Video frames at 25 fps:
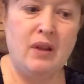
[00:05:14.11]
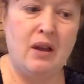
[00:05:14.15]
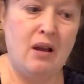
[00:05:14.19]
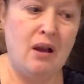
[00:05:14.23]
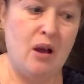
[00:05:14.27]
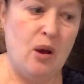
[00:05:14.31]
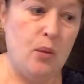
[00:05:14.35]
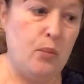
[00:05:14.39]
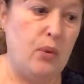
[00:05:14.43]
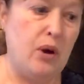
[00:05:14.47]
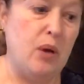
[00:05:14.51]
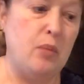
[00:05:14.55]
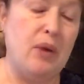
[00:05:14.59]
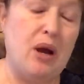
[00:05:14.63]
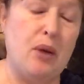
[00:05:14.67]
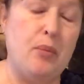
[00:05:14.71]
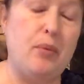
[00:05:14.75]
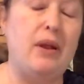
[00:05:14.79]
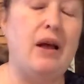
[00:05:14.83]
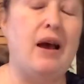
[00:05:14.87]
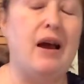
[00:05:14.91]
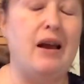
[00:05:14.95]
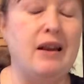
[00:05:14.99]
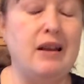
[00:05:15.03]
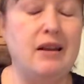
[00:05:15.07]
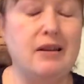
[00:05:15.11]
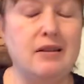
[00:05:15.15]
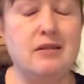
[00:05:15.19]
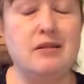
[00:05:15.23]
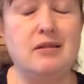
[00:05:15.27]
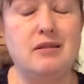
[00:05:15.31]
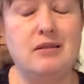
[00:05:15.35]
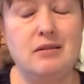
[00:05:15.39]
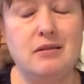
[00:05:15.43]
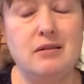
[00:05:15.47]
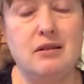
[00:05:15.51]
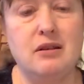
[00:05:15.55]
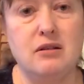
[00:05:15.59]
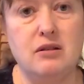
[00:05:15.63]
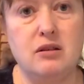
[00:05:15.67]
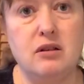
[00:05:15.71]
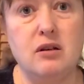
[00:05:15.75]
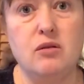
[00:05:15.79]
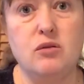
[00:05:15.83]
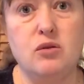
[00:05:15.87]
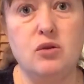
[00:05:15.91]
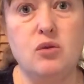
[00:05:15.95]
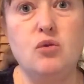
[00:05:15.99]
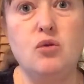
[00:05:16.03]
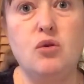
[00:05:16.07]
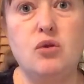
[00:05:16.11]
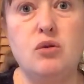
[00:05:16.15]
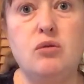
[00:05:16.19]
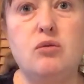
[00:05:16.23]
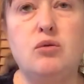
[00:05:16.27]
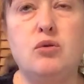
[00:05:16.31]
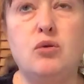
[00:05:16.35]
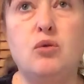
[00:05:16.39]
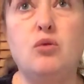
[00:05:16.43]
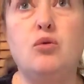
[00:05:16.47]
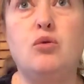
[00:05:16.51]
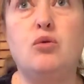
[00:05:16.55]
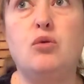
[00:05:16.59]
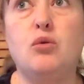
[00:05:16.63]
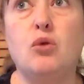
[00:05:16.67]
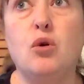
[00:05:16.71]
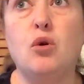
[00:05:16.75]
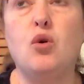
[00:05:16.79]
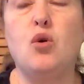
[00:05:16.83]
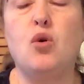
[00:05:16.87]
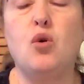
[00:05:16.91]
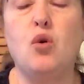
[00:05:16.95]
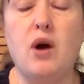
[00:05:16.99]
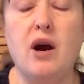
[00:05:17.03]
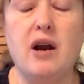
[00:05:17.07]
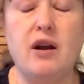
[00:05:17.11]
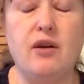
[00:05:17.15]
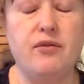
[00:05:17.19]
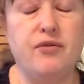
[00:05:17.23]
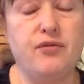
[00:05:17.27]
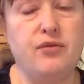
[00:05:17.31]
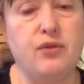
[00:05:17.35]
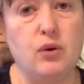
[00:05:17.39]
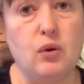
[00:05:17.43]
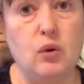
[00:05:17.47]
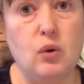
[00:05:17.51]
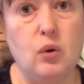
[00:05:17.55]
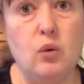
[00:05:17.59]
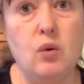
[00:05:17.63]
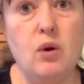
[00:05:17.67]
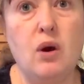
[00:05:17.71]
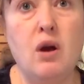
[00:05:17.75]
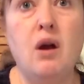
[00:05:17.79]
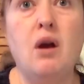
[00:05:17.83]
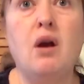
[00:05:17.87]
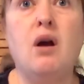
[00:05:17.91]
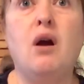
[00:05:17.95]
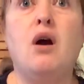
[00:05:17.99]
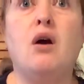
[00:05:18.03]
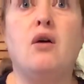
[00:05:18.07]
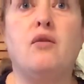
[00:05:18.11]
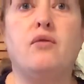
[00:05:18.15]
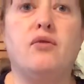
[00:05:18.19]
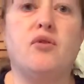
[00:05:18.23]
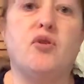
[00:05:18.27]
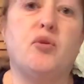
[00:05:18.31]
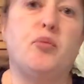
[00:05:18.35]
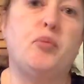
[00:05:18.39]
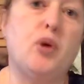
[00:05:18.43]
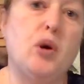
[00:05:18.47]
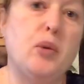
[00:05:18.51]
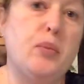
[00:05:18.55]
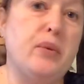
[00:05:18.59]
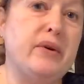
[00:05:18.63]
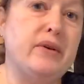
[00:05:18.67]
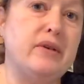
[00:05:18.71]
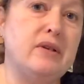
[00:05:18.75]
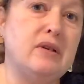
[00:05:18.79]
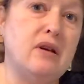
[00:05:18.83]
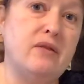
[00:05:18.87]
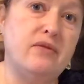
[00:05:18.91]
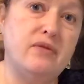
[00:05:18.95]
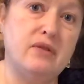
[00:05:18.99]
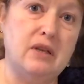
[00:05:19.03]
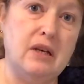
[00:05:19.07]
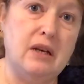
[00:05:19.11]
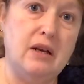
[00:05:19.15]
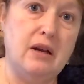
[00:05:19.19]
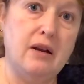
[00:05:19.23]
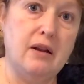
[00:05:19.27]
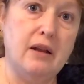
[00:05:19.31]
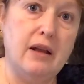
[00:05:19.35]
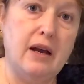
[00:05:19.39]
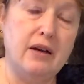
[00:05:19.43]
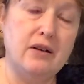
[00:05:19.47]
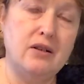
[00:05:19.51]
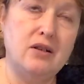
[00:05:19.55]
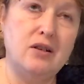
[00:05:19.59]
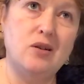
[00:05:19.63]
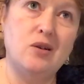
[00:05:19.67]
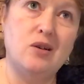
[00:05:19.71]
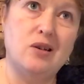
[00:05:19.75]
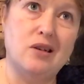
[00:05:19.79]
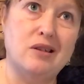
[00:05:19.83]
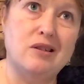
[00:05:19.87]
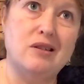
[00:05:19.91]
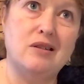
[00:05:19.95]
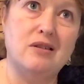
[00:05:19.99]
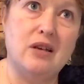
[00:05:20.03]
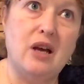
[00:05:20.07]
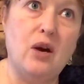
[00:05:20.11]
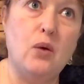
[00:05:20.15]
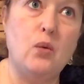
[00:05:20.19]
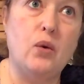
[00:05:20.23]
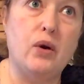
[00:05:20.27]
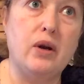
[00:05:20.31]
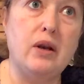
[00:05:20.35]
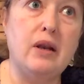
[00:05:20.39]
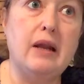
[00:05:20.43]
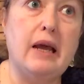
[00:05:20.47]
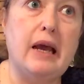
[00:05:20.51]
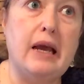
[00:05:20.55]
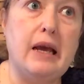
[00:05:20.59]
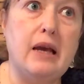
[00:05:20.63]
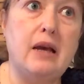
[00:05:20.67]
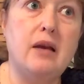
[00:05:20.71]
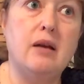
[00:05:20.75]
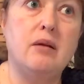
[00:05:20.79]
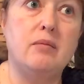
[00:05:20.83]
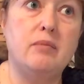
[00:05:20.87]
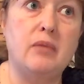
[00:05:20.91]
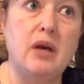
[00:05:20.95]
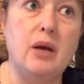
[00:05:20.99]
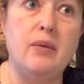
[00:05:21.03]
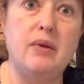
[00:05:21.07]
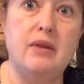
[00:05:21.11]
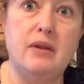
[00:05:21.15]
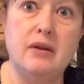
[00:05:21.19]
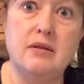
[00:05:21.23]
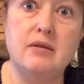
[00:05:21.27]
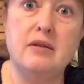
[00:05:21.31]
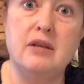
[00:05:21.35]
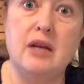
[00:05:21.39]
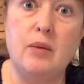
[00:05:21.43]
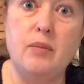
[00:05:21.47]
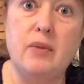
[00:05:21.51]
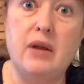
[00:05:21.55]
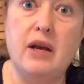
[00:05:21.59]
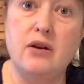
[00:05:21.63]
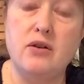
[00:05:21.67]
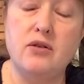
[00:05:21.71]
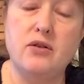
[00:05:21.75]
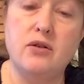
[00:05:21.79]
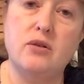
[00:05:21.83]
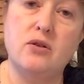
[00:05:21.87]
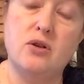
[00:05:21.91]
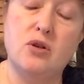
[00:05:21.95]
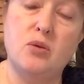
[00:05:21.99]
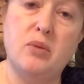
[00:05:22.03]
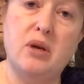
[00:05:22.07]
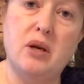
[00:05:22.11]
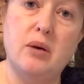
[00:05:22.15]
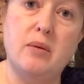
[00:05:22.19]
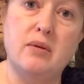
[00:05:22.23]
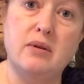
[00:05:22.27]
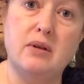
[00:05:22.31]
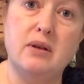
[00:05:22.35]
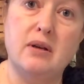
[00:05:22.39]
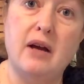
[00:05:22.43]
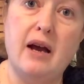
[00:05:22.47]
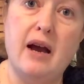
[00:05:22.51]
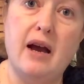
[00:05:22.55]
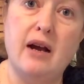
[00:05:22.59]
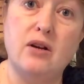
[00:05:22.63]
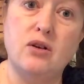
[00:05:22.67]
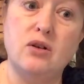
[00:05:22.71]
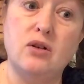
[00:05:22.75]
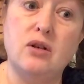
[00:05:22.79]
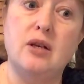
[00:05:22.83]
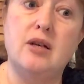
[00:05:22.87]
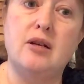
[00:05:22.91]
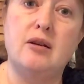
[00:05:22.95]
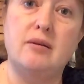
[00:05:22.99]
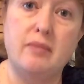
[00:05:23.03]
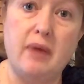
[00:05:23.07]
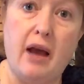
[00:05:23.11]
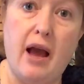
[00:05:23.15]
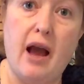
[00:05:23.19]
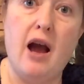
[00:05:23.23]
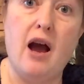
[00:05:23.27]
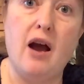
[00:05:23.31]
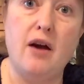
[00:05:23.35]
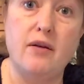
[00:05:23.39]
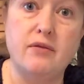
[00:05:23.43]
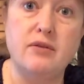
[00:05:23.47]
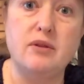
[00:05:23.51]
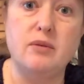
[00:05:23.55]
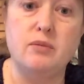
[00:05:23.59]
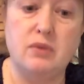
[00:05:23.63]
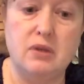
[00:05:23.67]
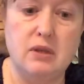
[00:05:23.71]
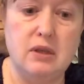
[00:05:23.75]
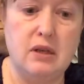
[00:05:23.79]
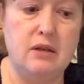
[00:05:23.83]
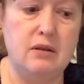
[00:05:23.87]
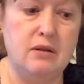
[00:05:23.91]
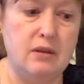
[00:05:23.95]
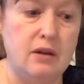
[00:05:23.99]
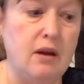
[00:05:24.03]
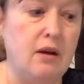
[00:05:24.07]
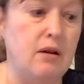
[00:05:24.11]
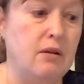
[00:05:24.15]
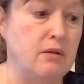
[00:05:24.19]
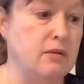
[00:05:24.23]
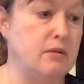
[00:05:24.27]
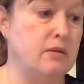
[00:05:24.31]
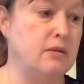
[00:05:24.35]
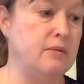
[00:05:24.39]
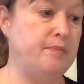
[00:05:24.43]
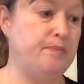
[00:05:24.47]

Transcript: But my plan is this year to grow quite a few for the purpose of seed collection, because I would like maybe this time next year to be able to actually have some seed sales.